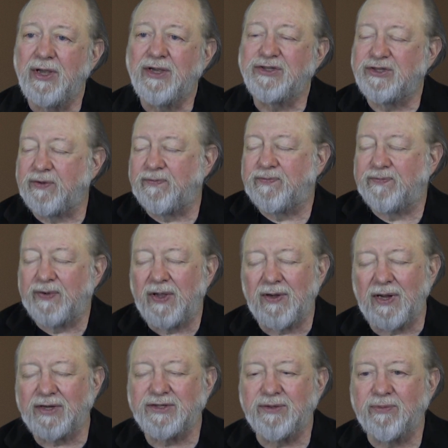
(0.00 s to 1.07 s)
She felt
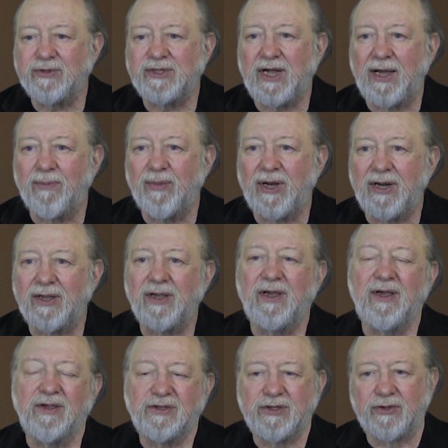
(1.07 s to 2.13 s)
like she was diabetic,
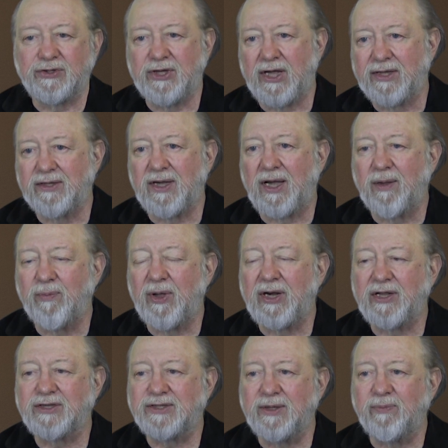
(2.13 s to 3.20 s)
so she had
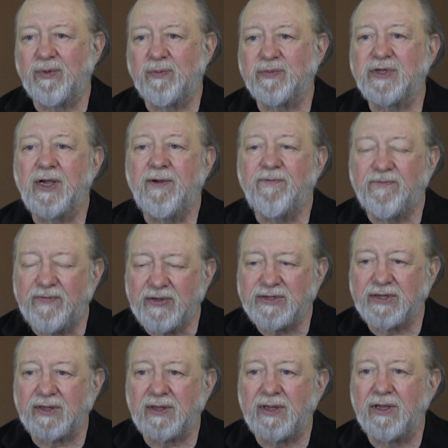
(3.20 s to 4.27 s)
diabetic symptoms
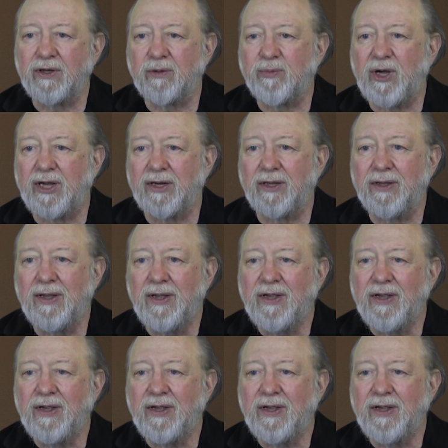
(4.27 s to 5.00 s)
physically in her body.